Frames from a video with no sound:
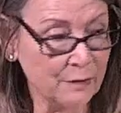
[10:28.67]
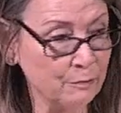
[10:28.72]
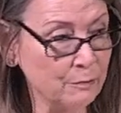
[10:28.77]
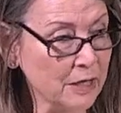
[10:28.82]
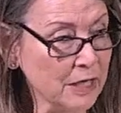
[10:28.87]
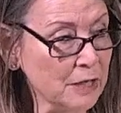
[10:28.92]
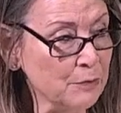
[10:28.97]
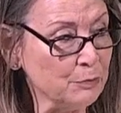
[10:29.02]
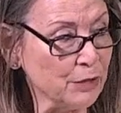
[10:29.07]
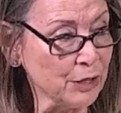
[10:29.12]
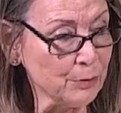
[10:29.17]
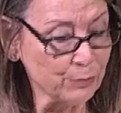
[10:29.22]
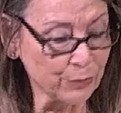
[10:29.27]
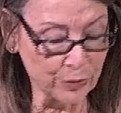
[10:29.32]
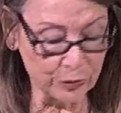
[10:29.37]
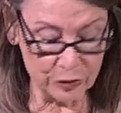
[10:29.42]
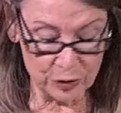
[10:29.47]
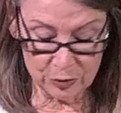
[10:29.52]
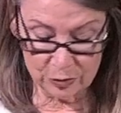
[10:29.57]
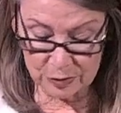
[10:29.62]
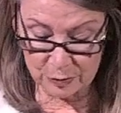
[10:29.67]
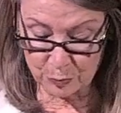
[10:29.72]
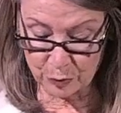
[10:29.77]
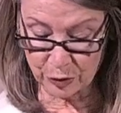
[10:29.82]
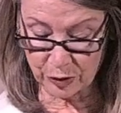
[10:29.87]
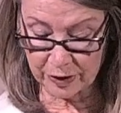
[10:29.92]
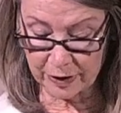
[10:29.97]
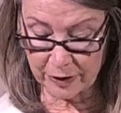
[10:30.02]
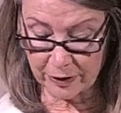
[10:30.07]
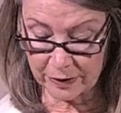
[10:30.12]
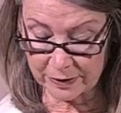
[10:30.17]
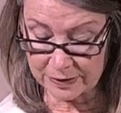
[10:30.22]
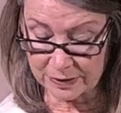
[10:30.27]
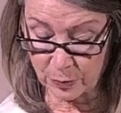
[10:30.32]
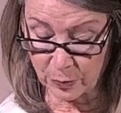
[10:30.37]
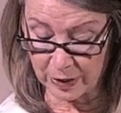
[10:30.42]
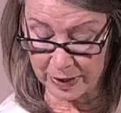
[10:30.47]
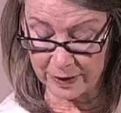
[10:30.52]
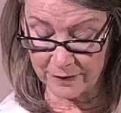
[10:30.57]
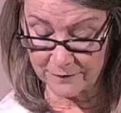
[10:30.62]
Many people use prayer
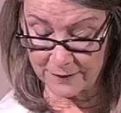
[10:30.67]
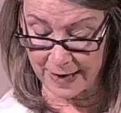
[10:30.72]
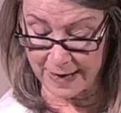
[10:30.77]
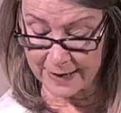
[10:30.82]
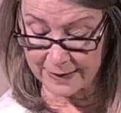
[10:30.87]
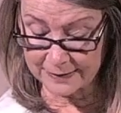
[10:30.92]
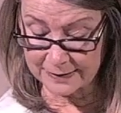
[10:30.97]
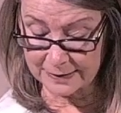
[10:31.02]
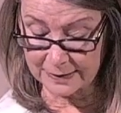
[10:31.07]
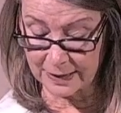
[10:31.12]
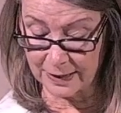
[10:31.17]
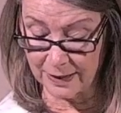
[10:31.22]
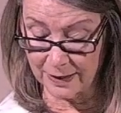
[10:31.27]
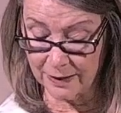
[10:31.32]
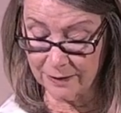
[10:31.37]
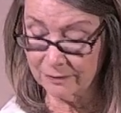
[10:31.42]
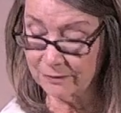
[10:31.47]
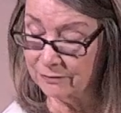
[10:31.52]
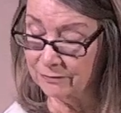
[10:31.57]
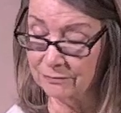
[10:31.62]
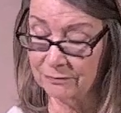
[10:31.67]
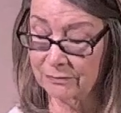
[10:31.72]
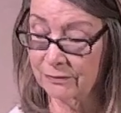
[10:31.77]
as a way of asking,